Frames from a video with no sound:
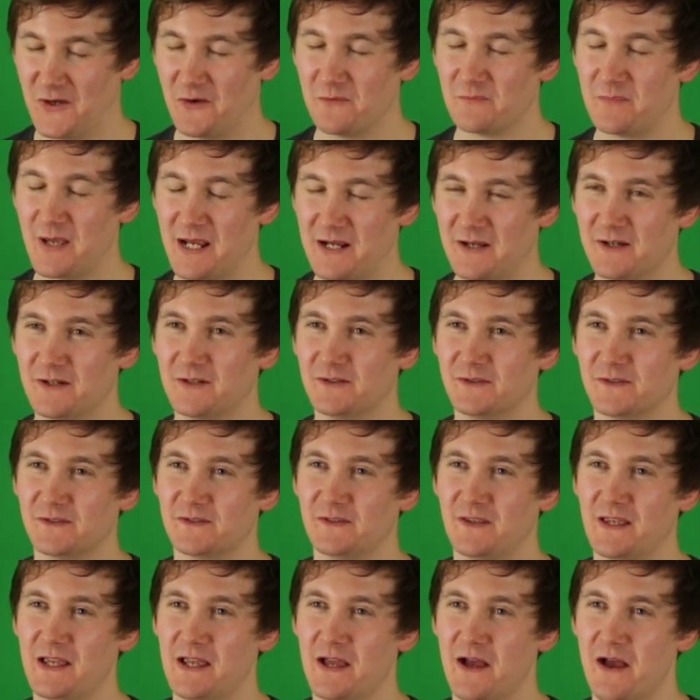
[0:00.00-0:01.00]
Don Pickles,
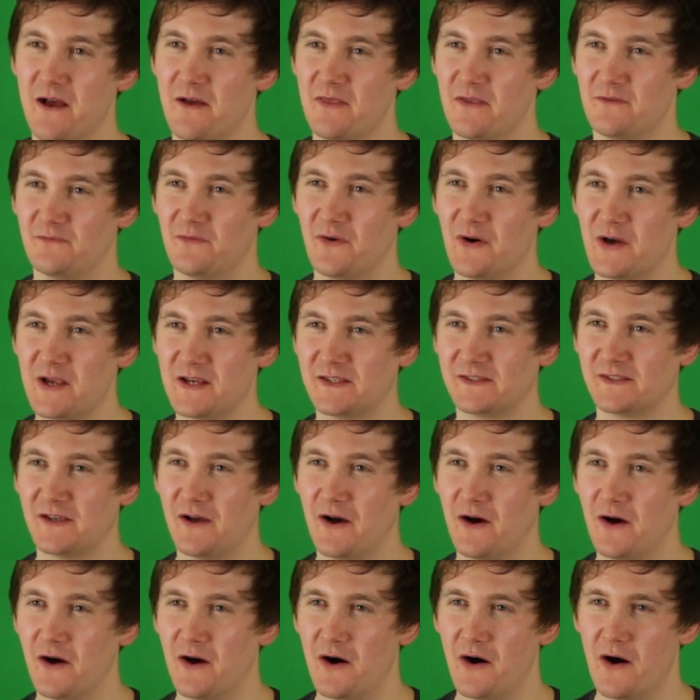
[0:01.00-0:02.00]
the voice
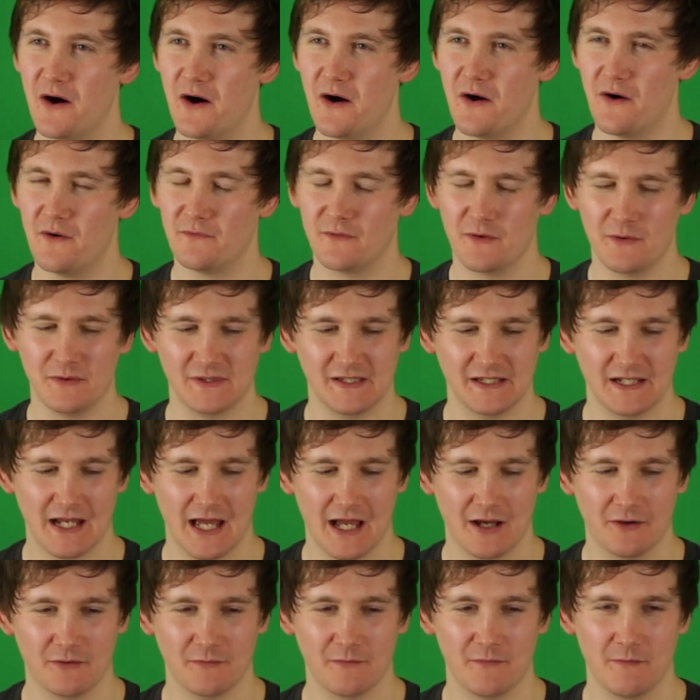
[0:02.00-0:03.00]
of, who's it
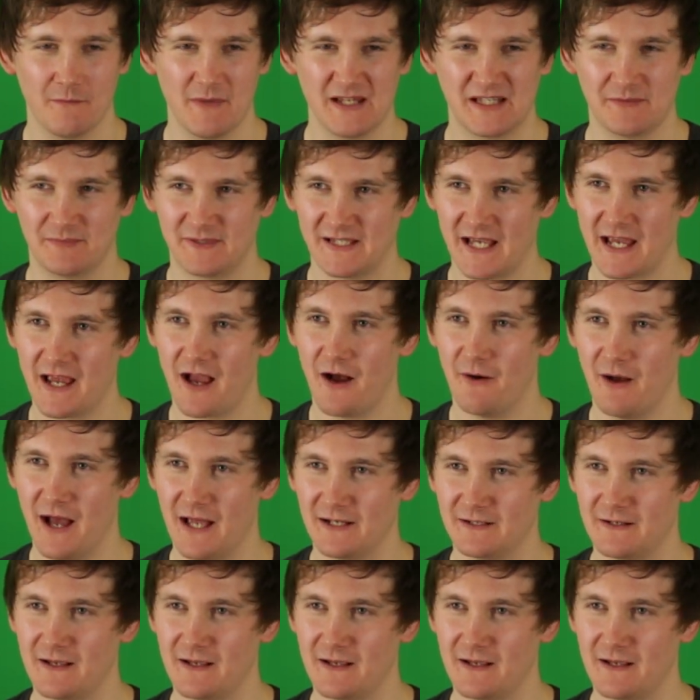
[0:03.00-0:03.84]
now? Mr. Potato Head.